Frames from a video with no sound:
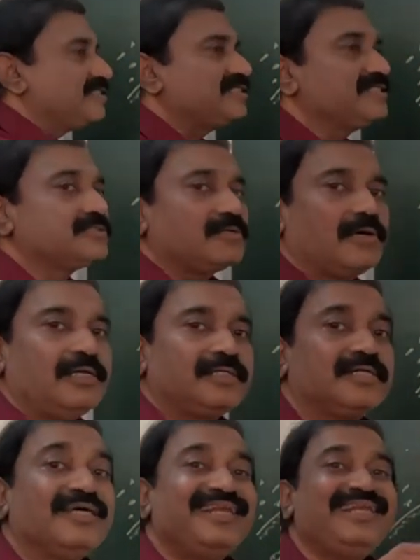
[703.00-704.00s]
is
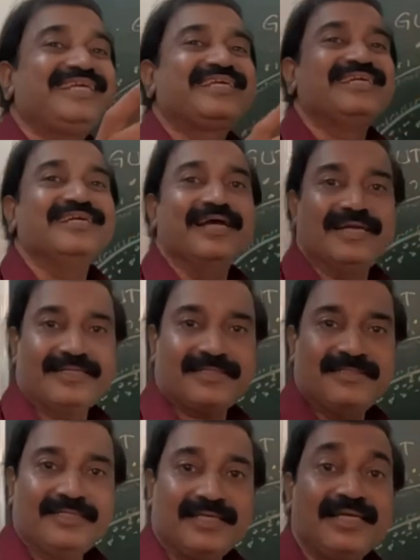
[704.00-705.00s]
called leaking gut.
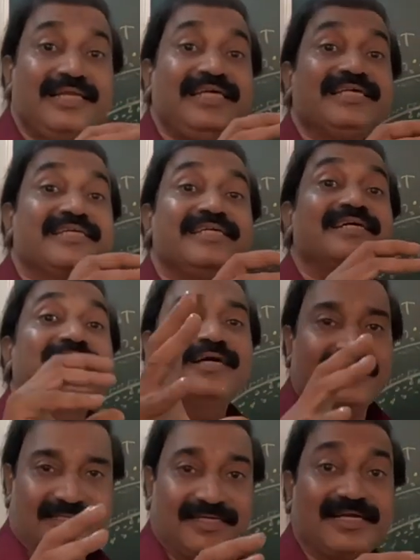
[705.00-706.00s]

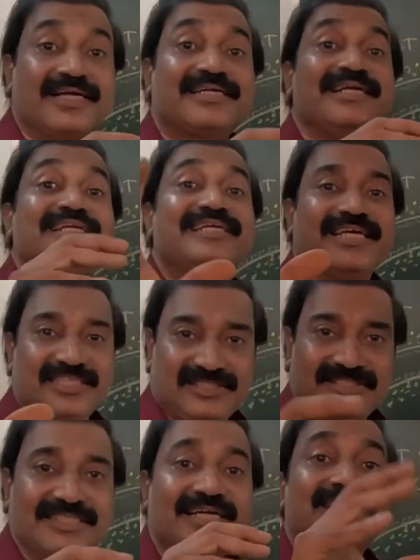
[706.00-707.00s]
Gut
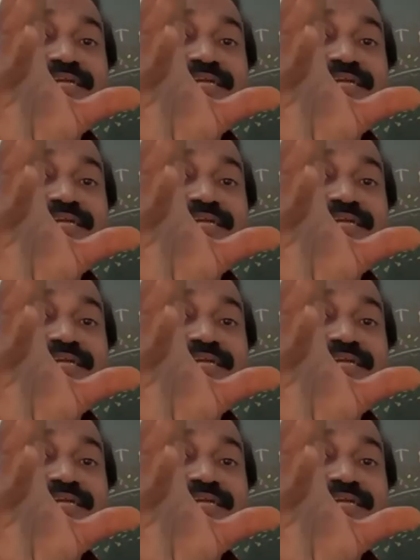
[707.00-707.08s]
leakage. That